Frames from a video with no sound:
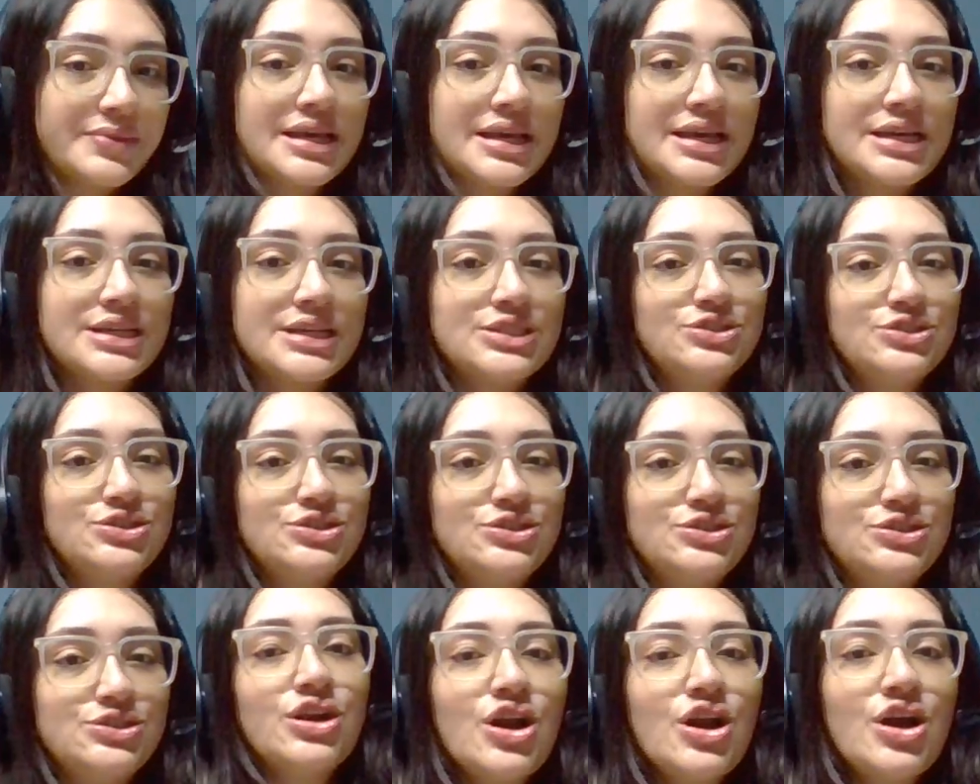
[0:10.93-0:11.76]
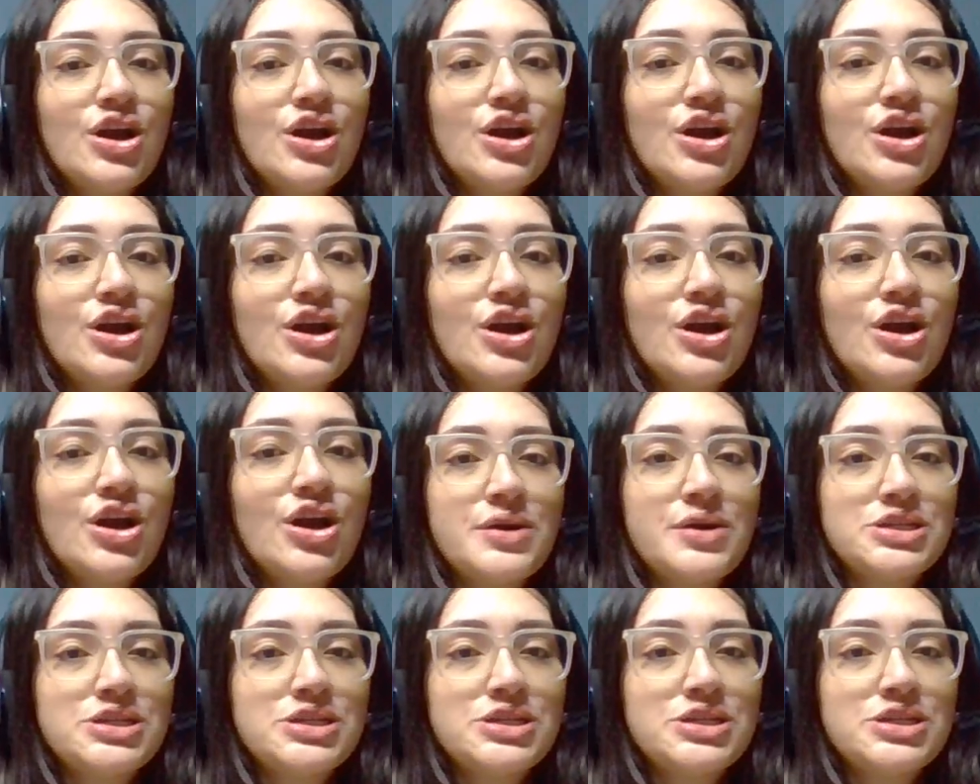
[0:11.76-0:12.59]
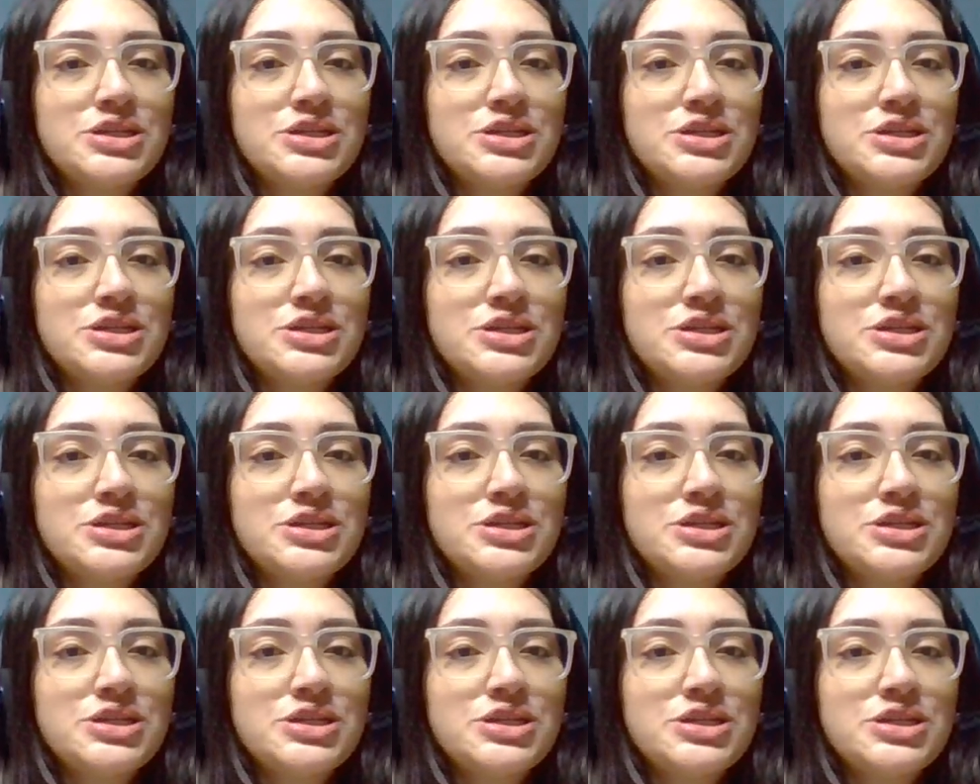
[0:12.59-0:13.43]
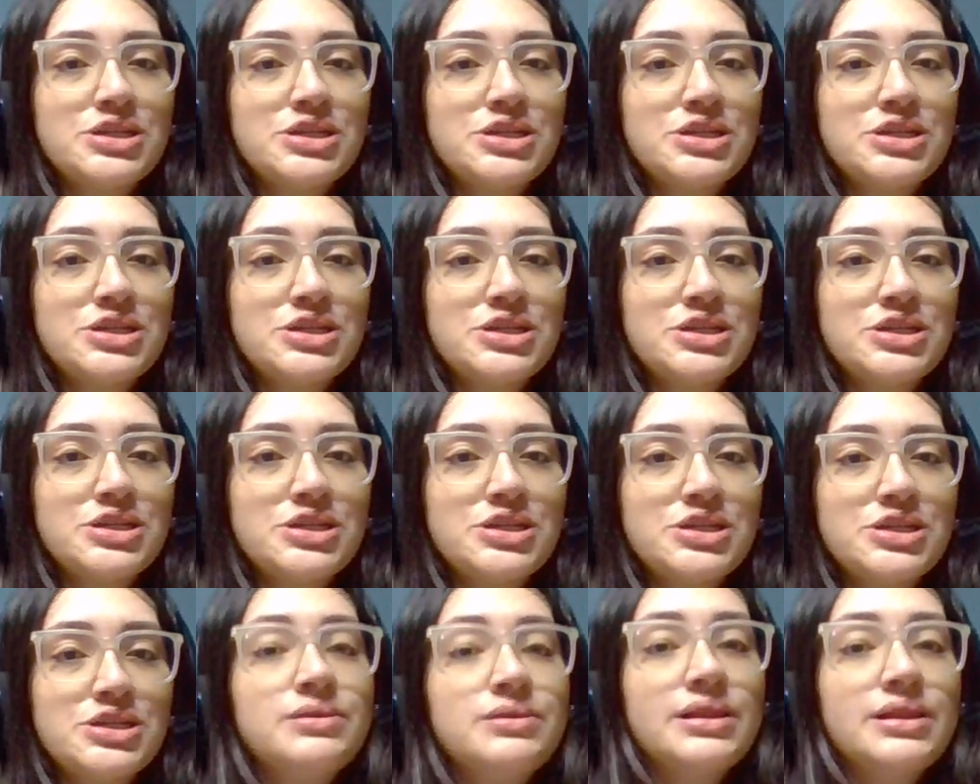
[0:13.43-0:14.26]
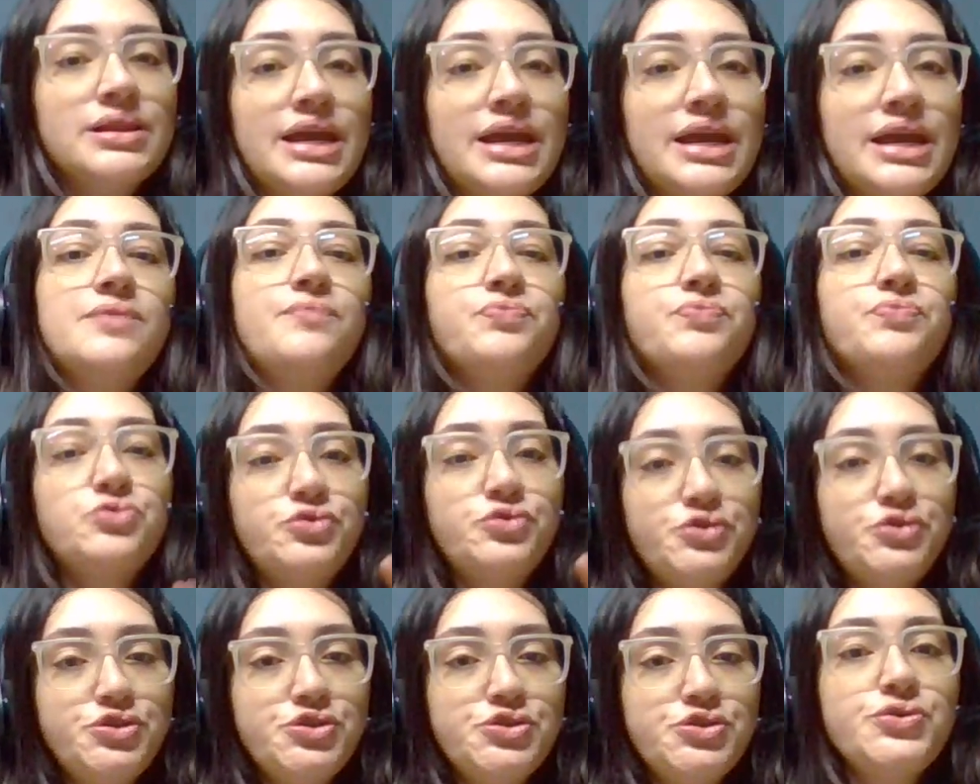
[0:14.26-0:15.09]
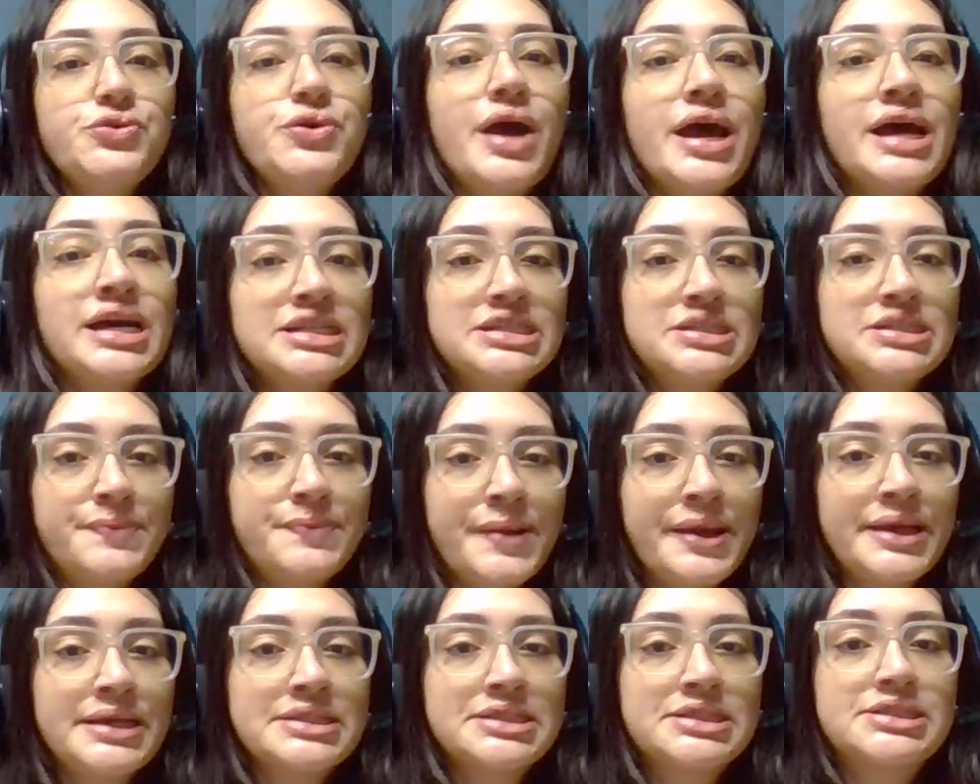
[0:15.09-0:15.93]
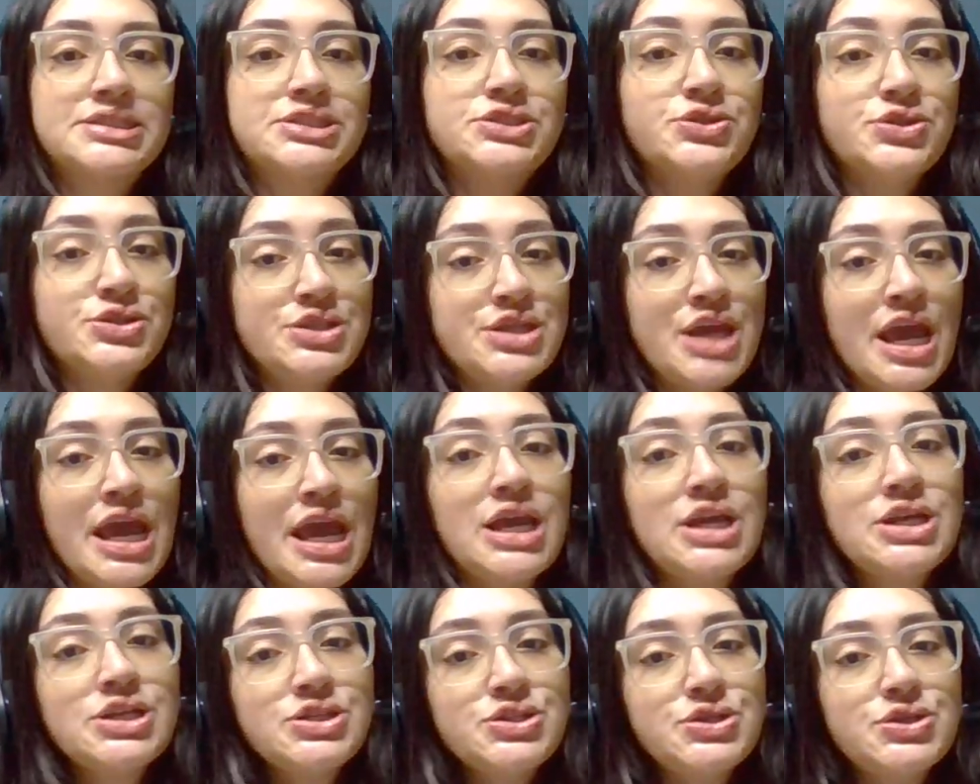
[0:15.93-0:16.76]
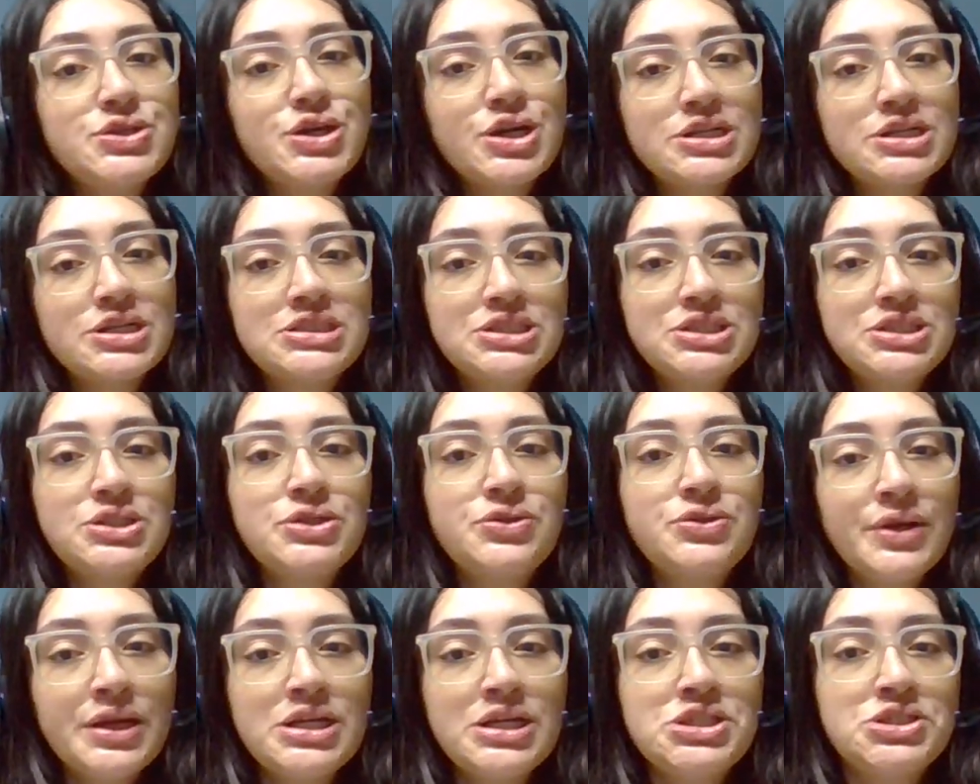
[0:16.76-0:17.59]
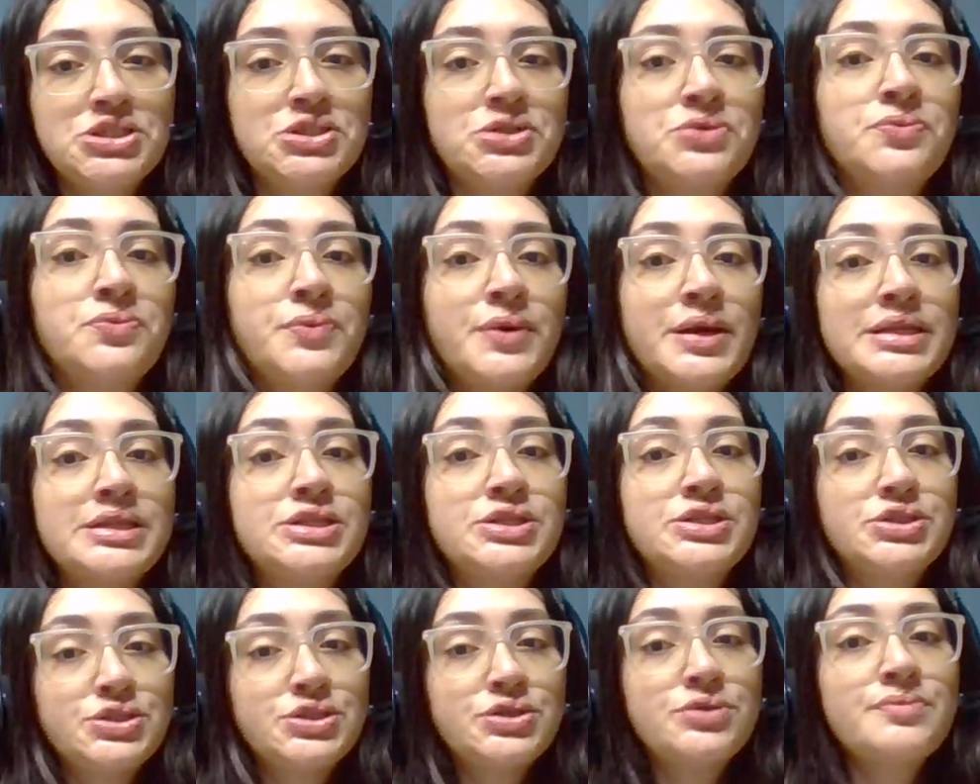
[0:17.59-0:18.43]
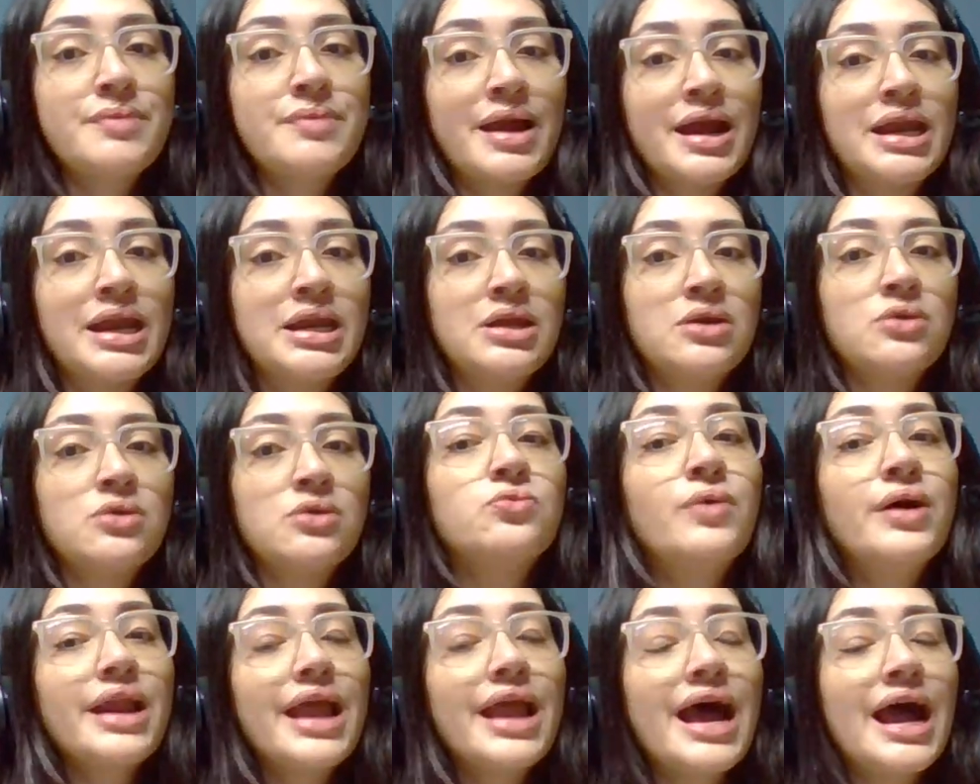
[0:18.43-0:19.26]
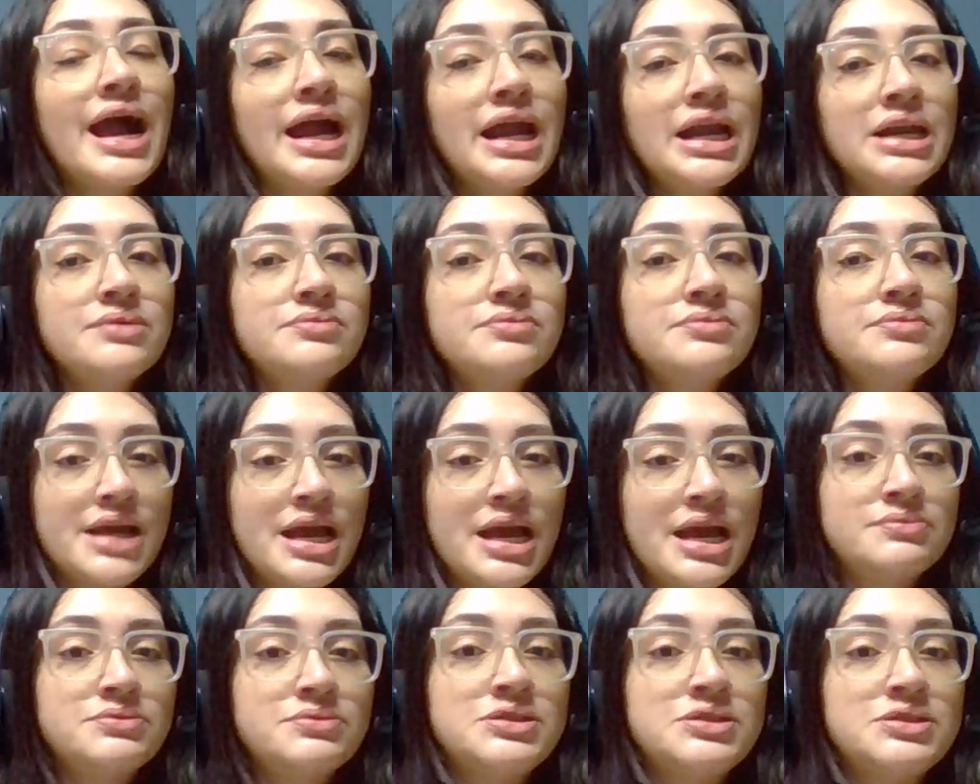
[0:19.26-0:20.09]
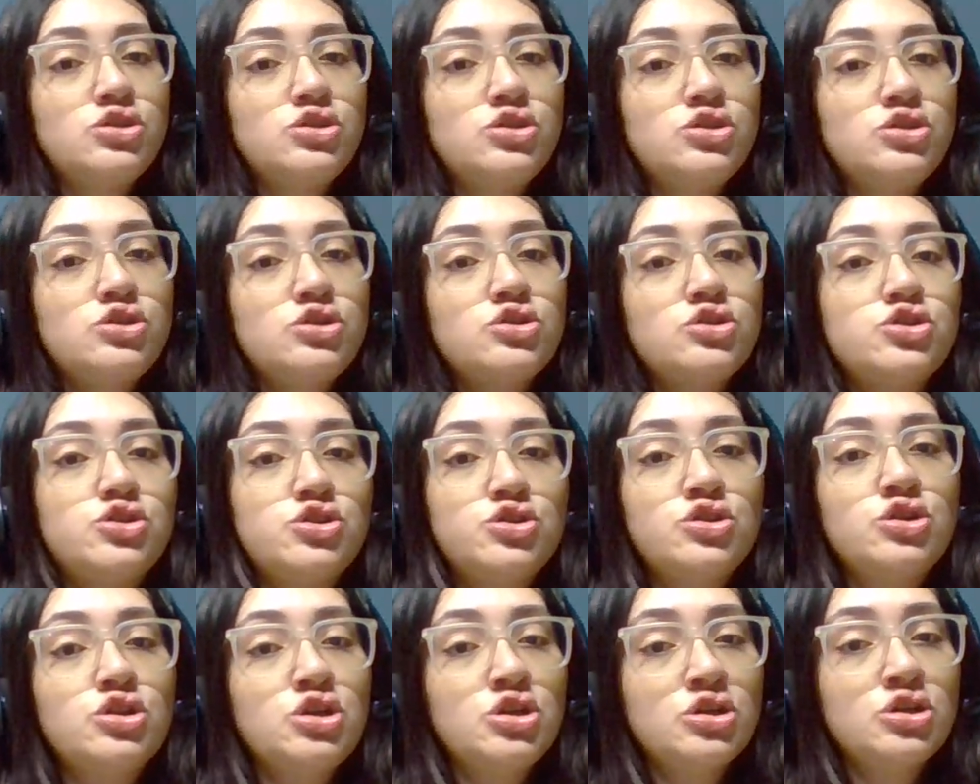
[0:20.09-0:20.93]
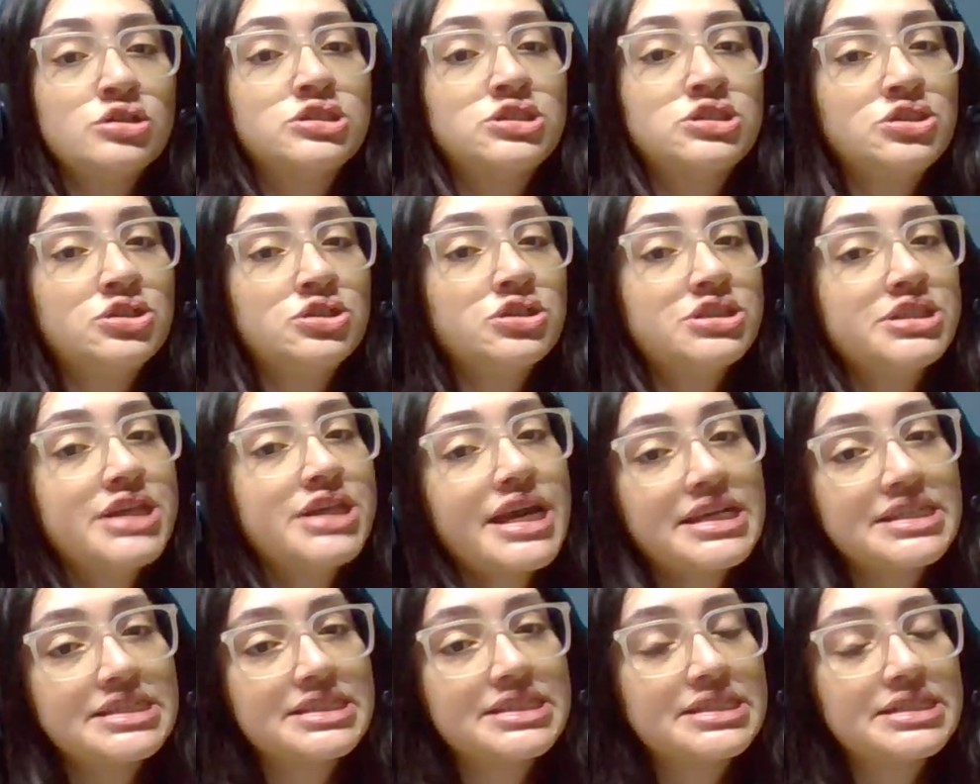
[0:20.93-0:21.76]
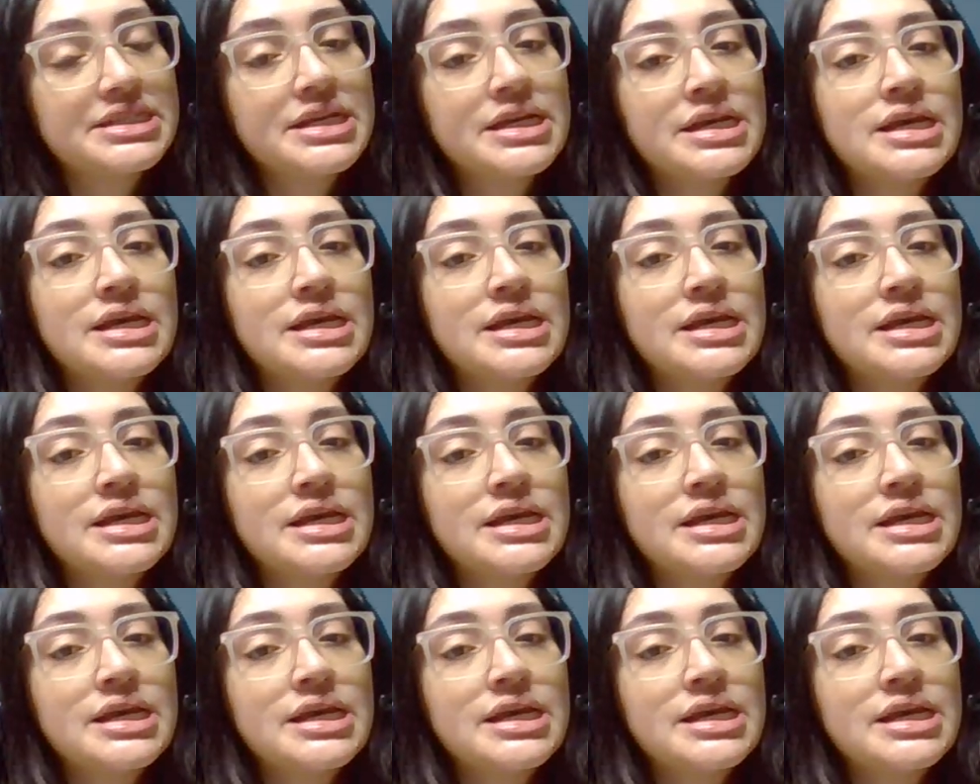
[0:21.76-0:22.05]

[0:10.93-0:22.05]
To start off this, question number 1 says, explain two aspects to take into consideration when determining what item types you should use in your test.